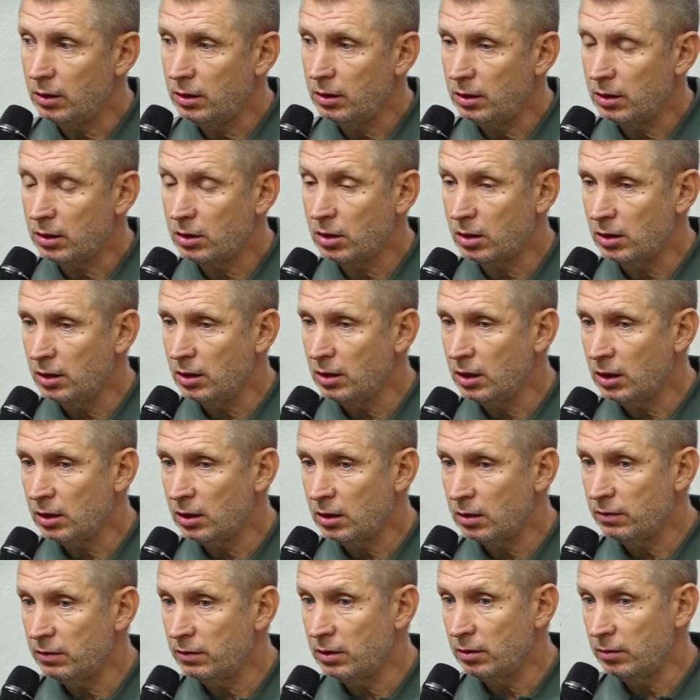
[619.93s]

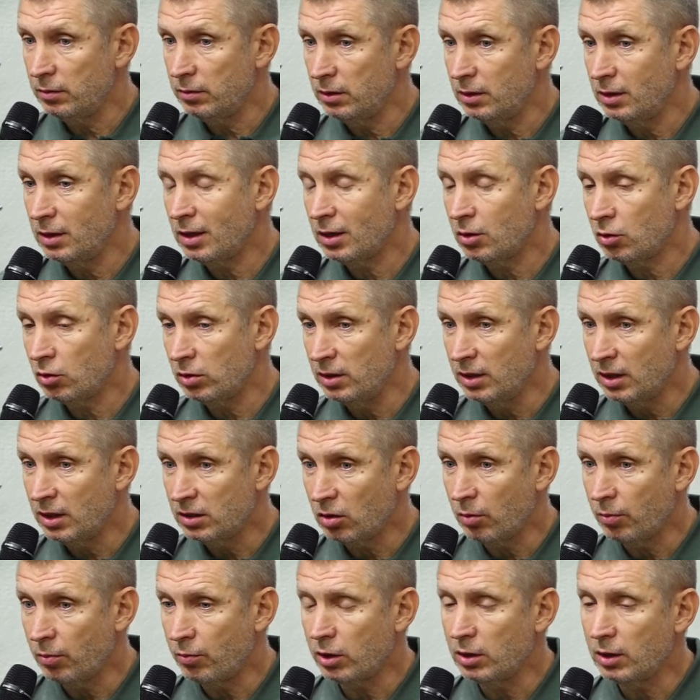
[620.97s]
Actually, uh, the
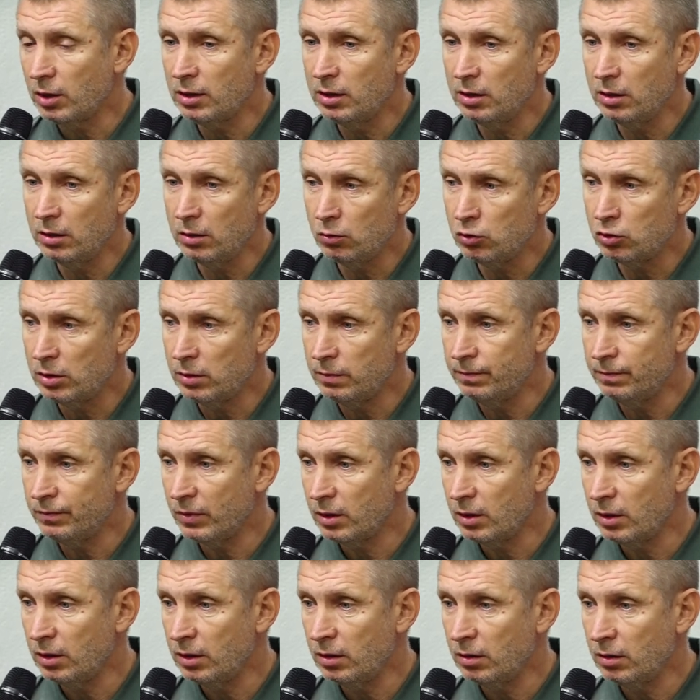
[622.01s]
coordinator
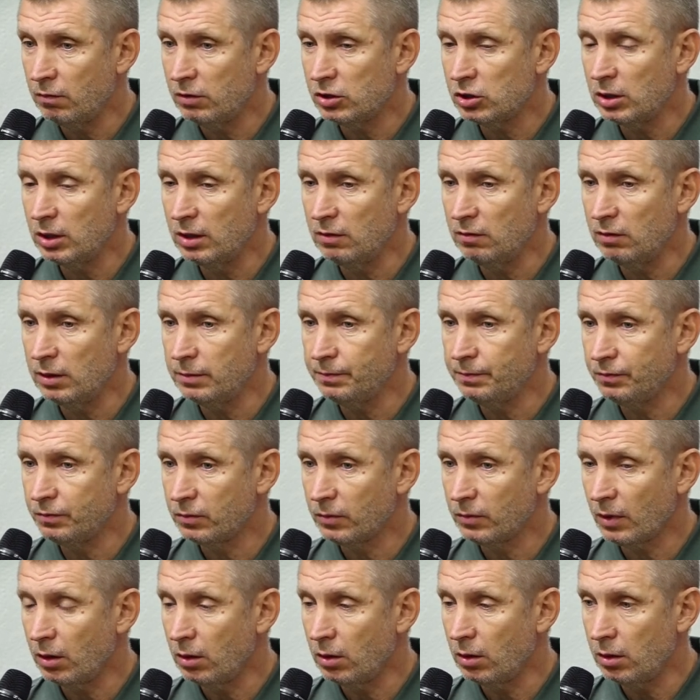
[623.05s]
is a
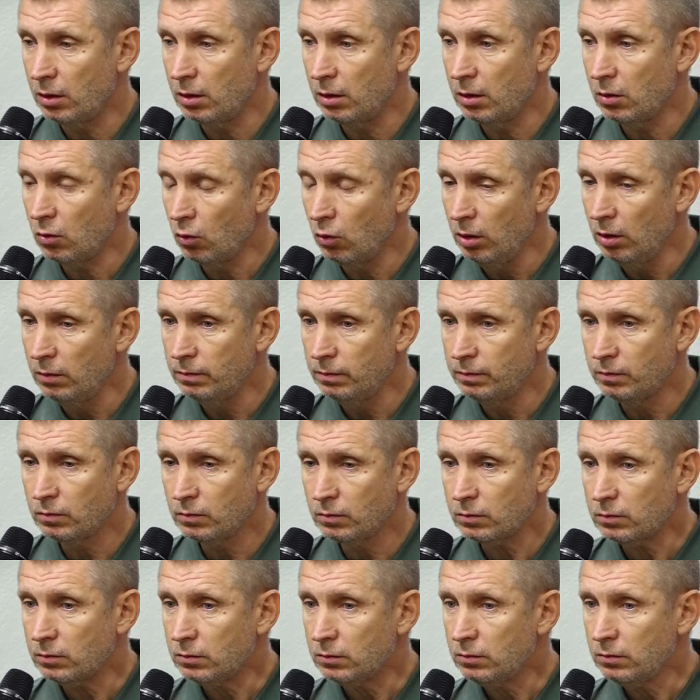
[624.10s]
very responsible
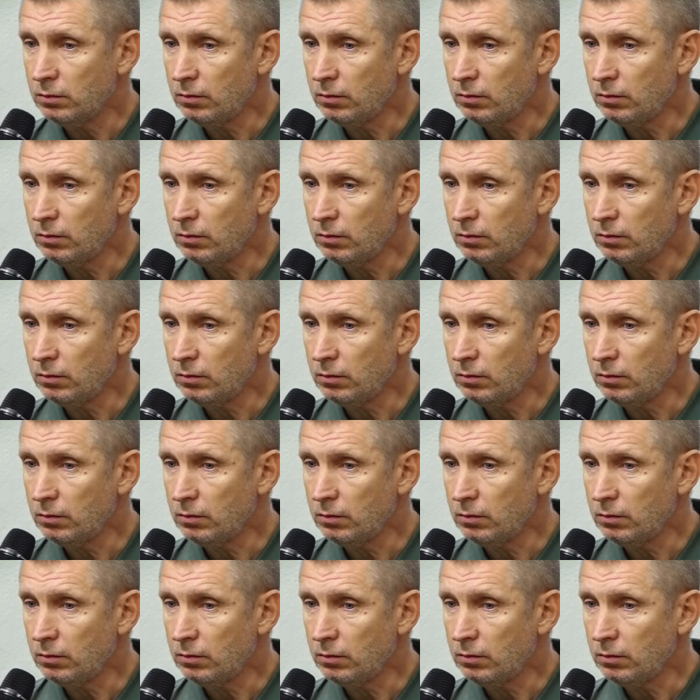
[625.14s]
role.